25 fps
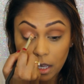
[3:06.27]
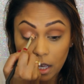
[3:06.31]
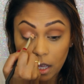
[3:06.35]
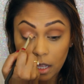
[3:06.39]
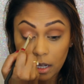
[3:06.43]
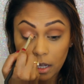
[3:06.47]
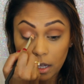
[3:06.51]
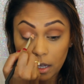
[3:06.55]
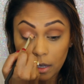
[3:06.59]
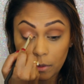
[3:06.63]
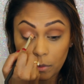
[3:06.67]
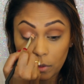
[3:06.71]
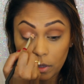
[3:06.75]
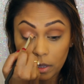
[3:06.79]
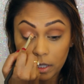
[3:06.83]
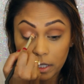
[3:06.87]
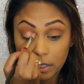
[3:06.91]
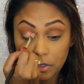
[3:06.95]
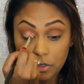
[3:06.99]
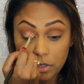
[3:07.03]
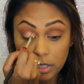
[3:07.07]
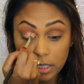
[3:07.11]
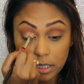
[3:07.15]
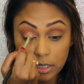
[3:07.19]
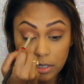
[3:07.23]
colour will
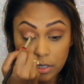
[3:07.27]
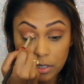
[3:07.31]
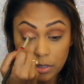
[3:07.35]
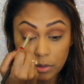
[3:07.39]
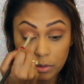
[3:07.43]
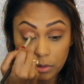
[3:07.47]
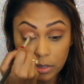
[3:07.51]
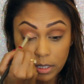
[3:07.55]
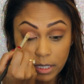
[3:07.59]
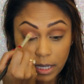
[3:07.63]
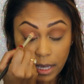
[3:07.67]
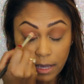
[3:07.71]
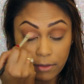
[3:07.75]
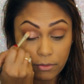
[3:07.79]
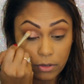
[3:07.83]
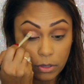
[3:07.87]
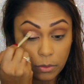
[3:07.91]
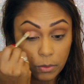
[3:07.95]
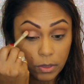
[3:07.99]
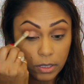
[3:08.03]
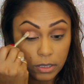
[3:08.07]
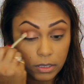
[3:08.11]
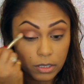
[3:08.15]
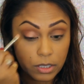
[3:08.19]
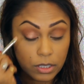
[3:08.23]
literally suit
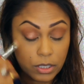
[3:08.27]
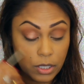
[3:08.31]
everyone.